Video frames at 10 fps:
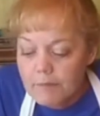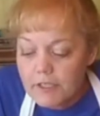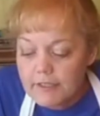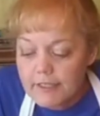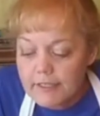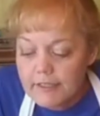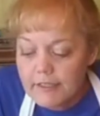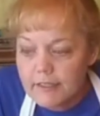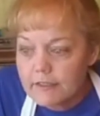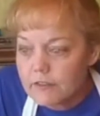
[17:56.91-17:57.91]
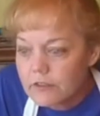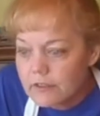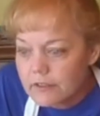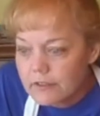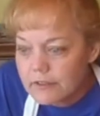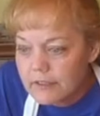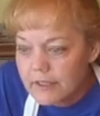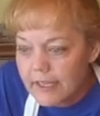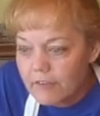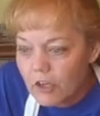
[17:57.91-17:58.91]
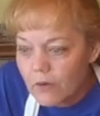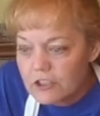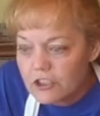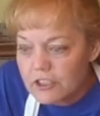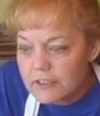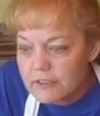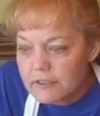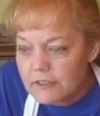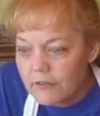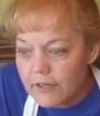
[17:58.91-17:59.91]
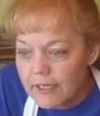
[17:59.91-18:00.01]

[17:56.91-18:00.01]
did I have any questions? Okay.